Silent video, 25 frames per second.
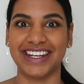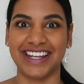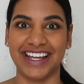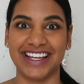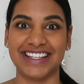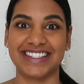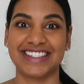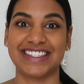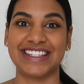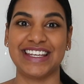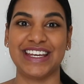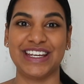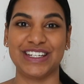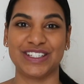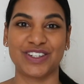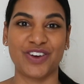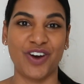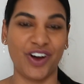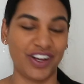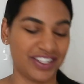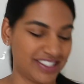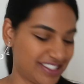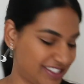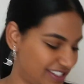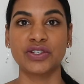does it
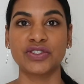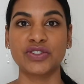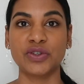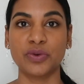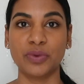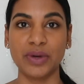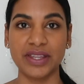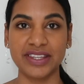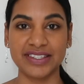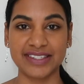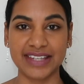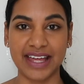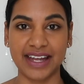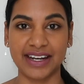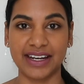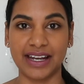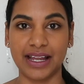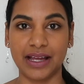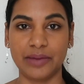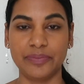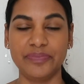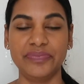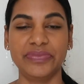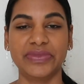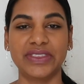cost? So with
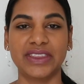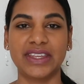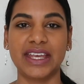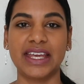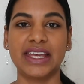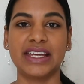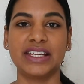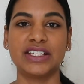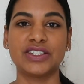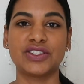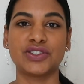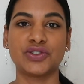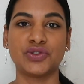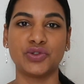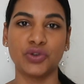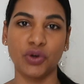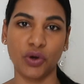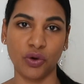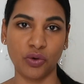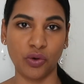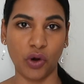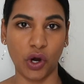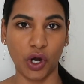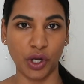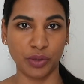Sanlam, there is
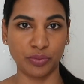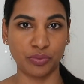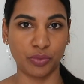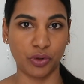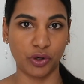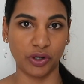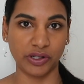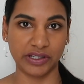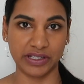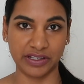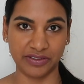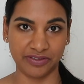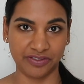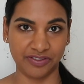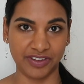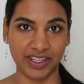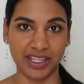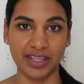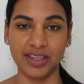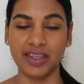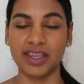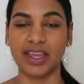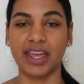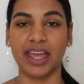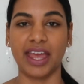no onboarding
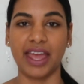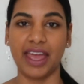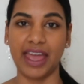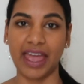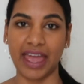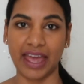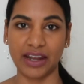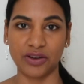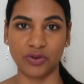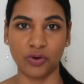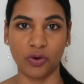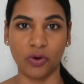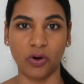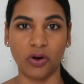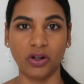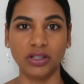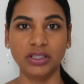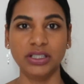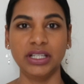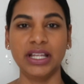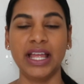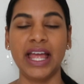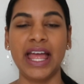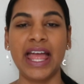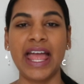fee at
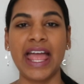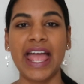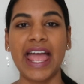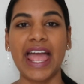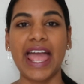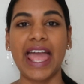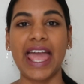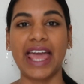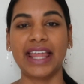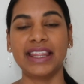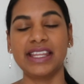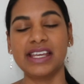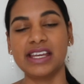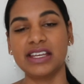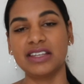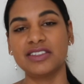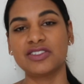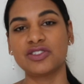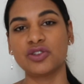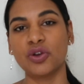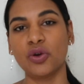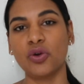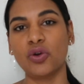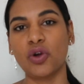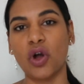all, and there
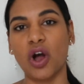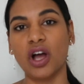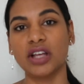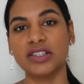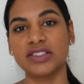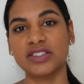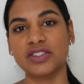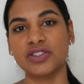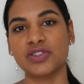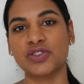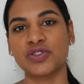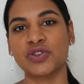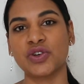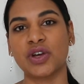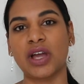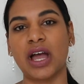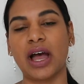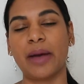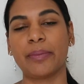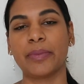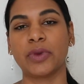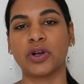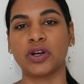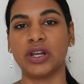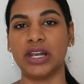is no cost to
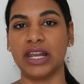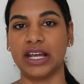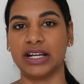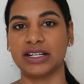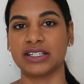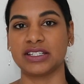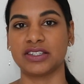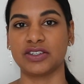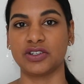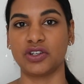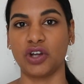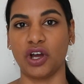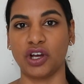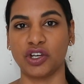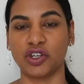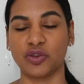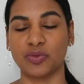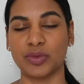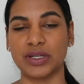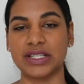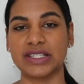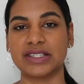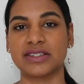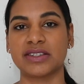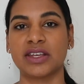come collect the
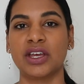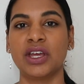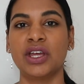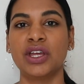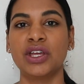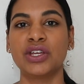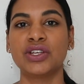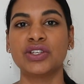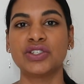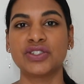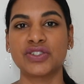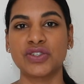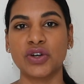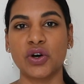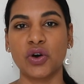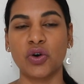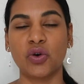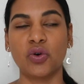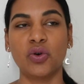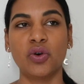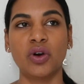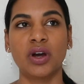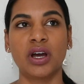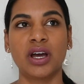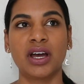documents.
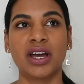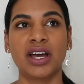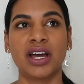So